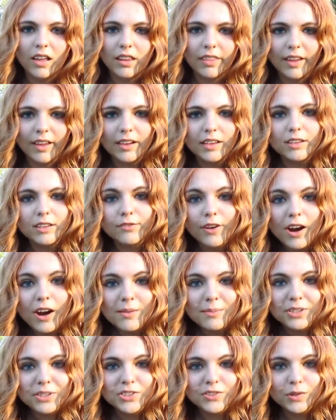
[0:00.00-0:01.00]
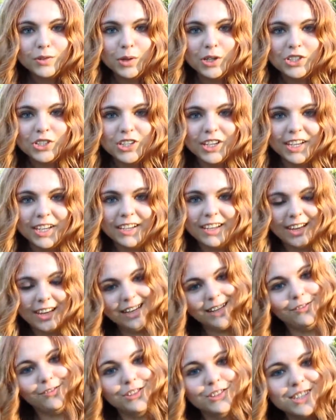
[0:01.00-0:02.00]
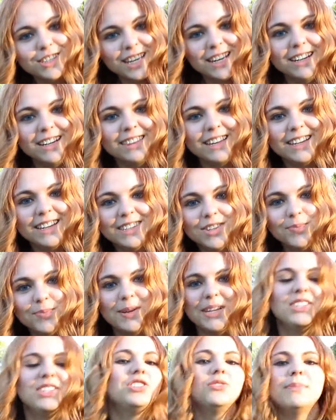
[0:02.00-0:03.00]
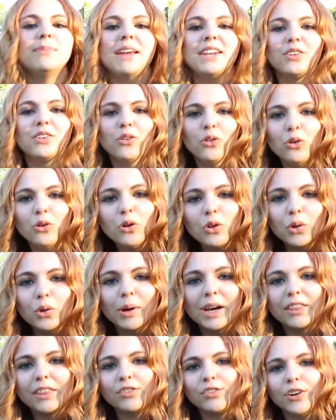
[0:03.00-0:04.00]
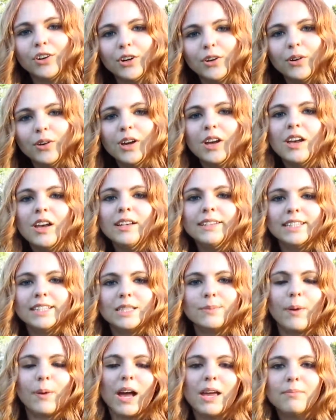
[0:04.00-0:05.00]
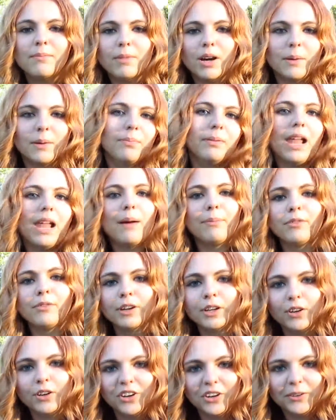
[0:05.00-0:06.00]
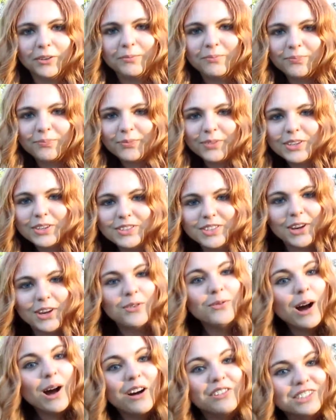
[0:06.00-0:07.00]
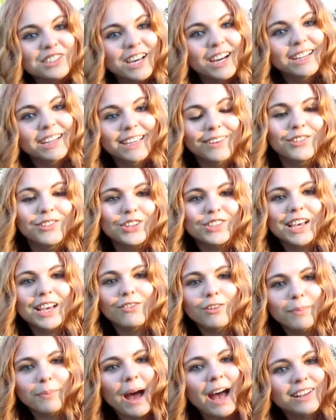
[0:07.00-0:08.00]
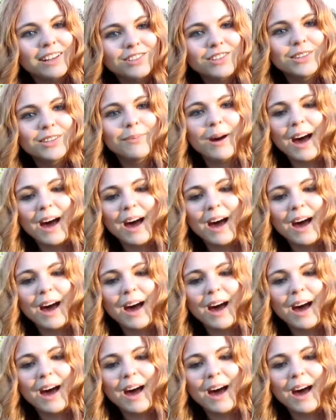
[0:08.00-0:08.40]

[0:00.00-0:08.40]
Thank you very much for watching, and if you're seeing this, it means you made it all the way through despite my blabbering on. So well done, give yourself a pat on the